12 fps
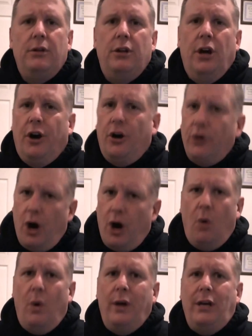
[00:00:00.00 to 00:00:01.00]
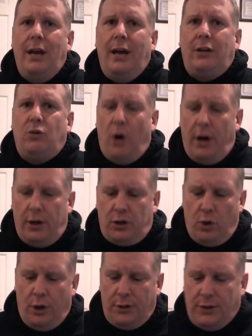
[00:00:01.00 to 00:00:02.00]
You don't know where your next water
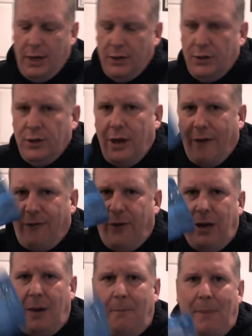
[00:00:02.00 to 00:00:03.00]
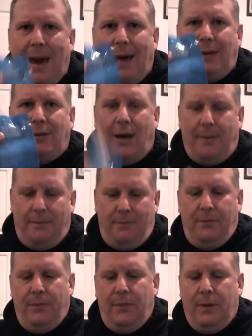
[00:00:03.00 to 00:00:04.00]
source is. You fill your bags up.
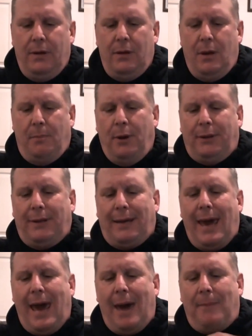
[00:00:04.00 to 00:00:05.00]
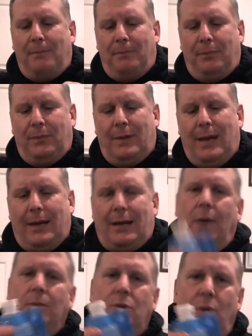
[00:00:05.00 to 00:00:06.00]
You put the cap that
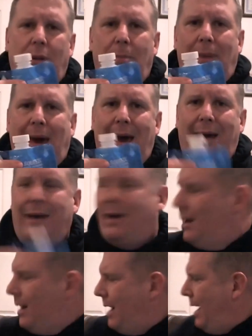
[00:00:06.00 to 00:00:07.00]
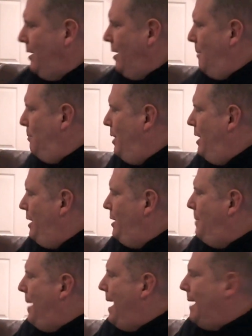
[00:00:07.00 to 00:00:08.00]
comes with the bag, and you put it in
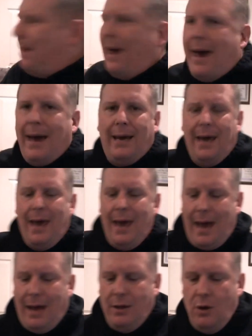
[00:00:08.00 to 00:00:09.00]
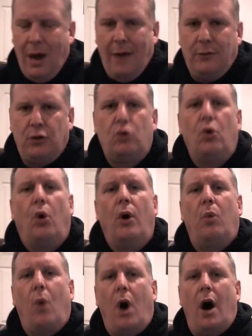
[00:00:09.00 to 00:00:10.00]
your backpack, and you have
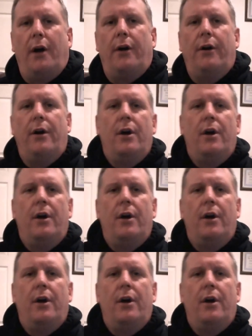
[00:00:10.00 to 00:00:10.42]
stored water.